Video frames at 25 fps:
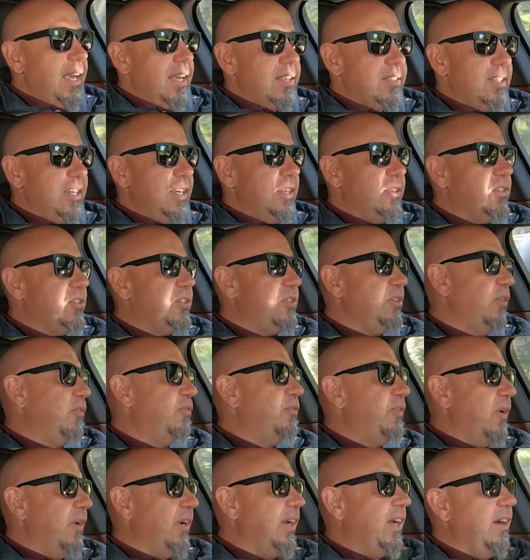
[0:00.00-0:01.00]
Yes, it's still
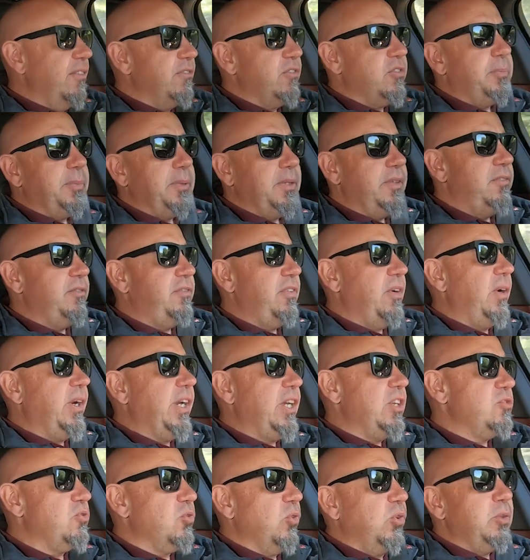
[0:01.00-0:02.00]
very comfortable and
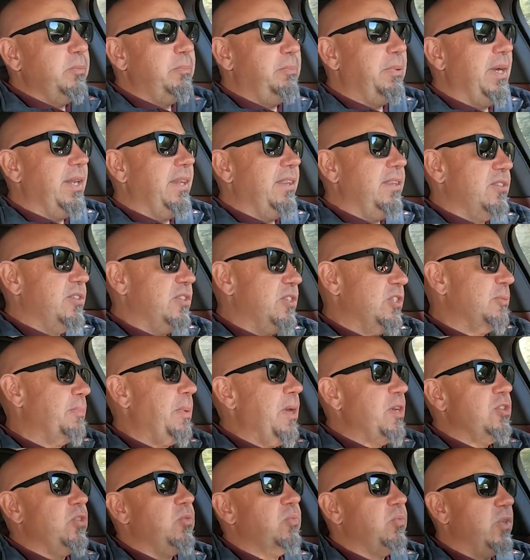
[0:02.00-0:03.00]
very controlled, but the
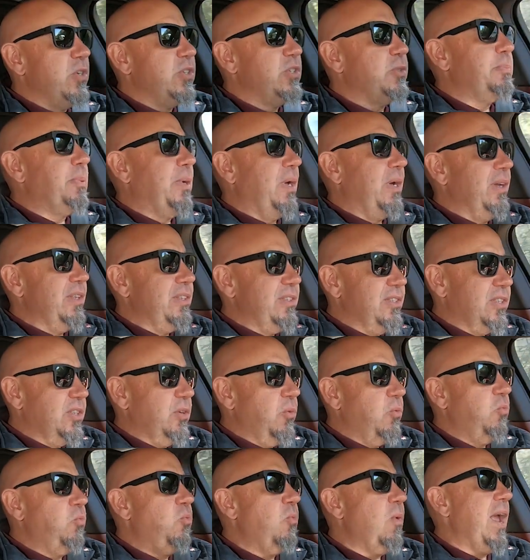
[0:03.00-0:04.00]
suspension responds
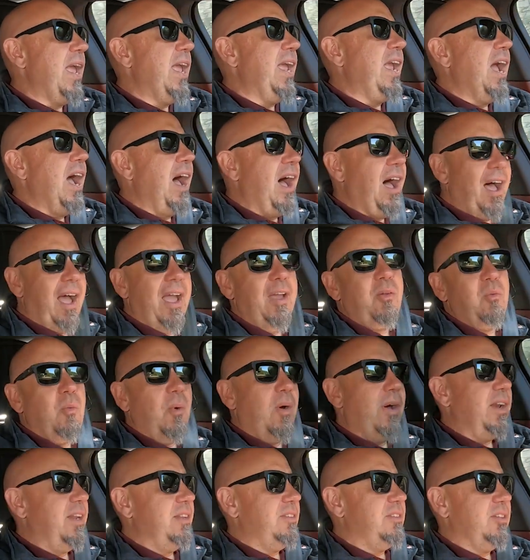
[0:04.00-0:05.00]
the way I
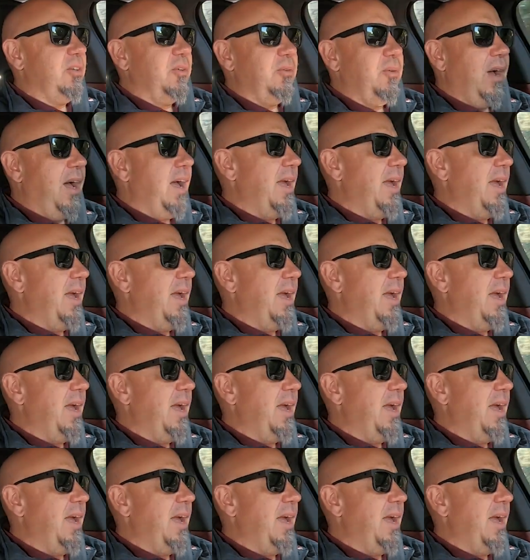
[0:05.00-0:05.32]
want it to.